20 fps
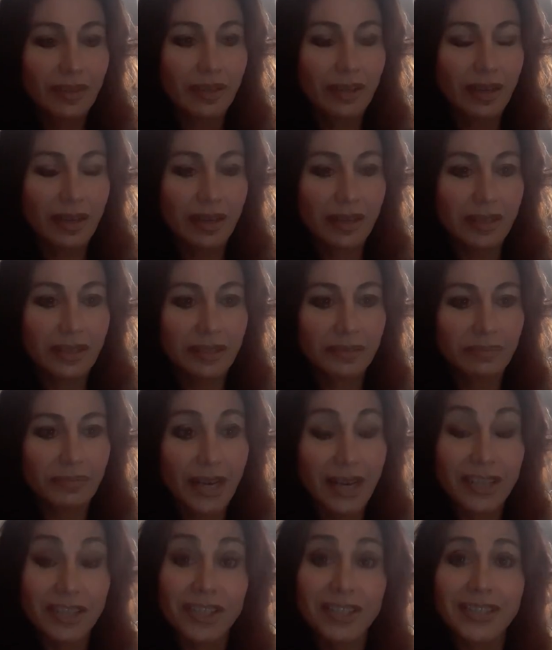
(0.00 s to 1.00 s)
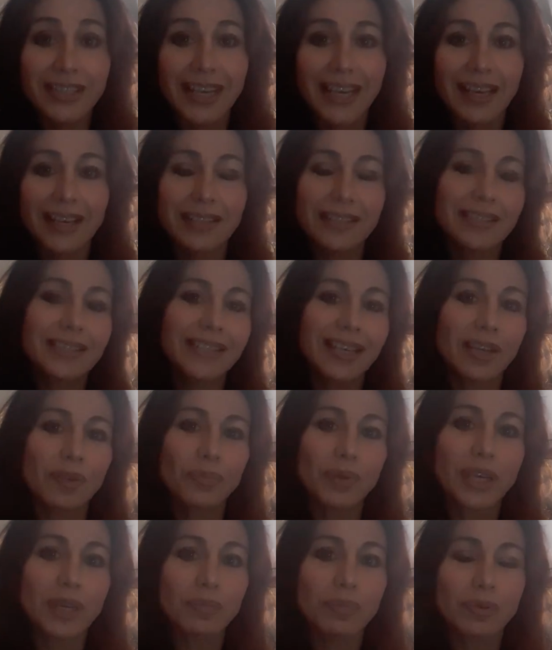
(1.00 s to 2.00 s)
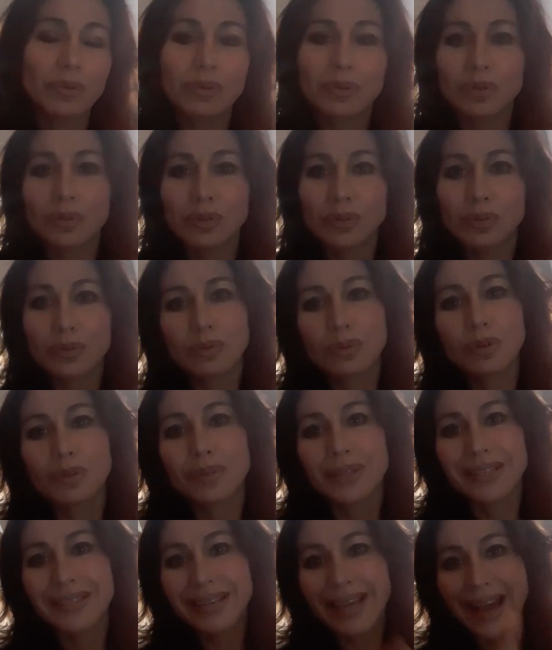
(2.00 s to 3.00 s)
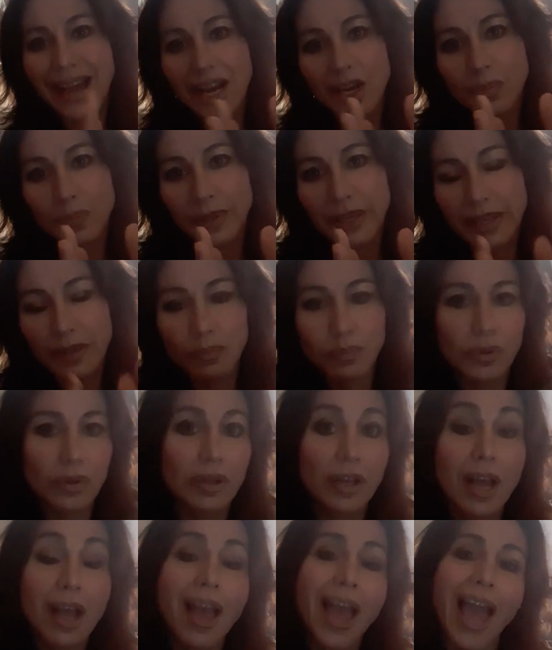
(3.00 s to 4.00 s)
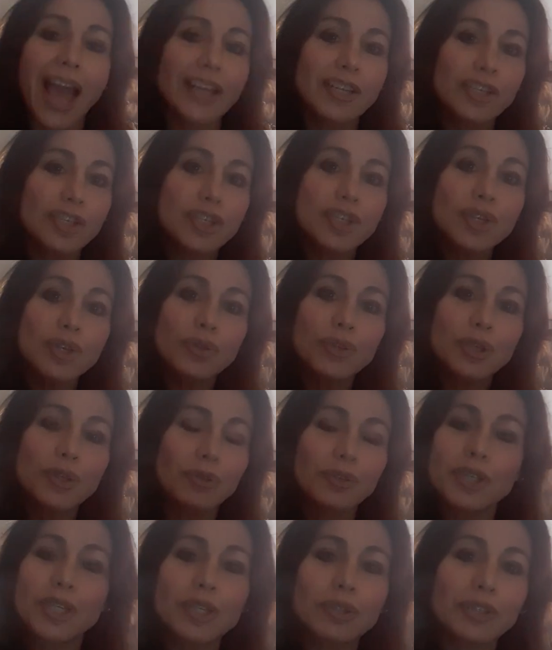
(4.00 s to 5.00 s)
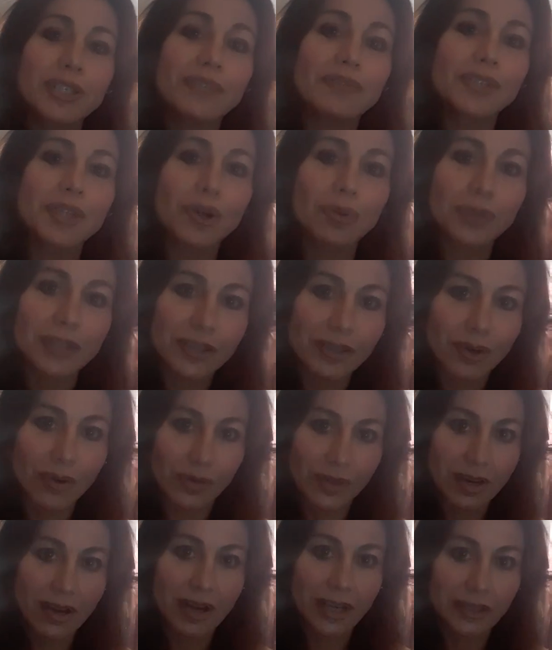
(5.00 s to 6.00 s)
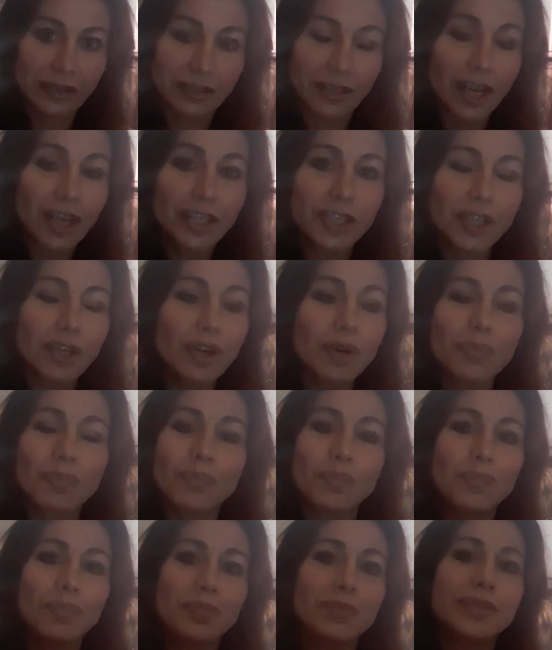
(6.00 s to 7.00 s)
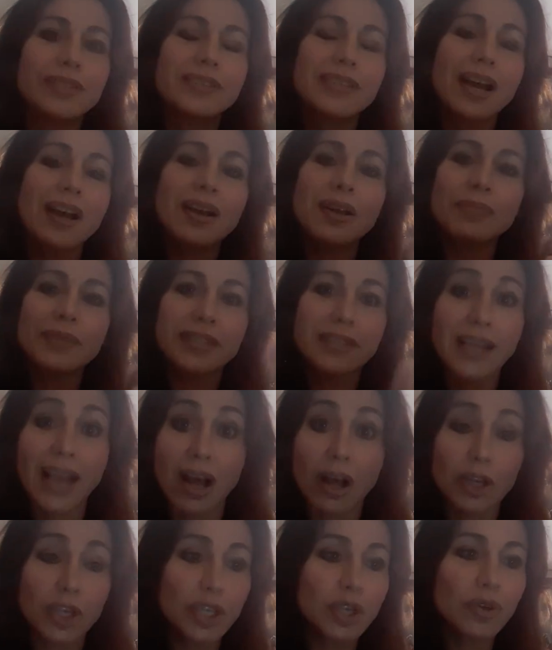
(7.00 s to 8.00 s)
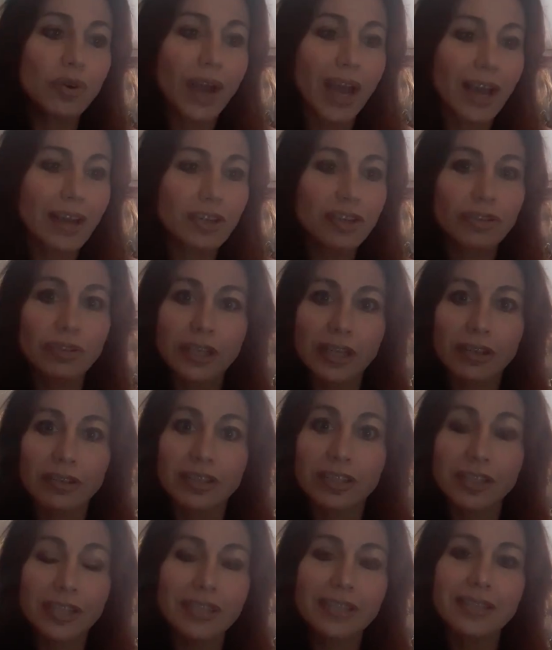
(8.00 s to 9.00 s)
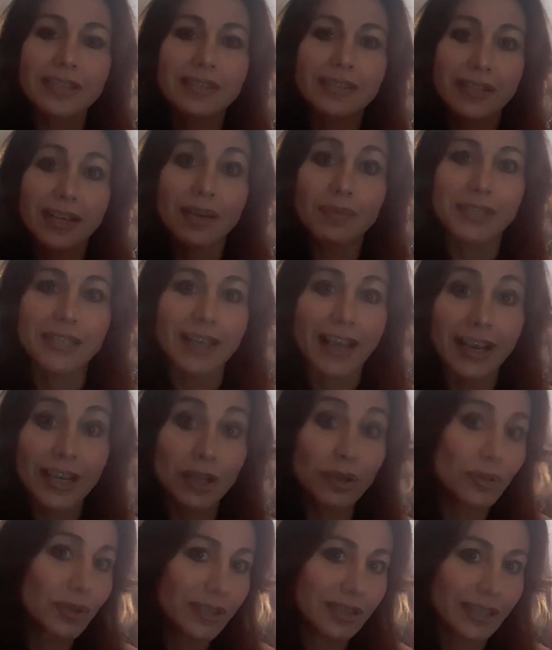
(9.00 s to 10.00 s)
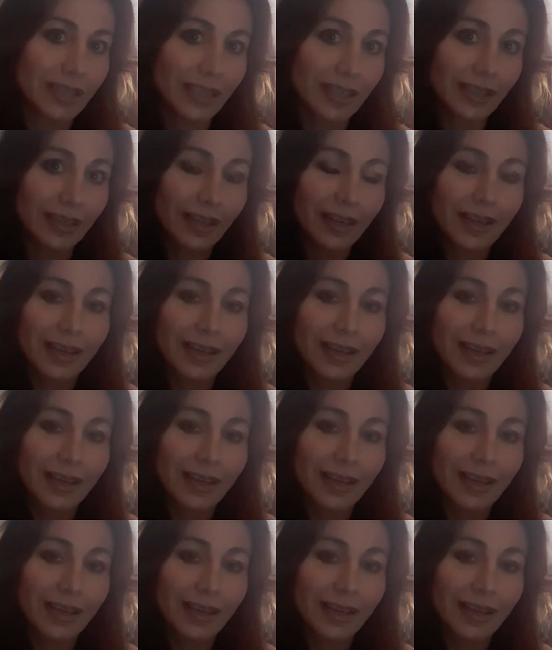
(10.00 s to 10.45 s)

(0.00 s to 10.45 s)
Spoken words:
I just can't stand people who attack people, and you don't even know what's going on. You're dumb as hell. You actually are just as dumb as AOC,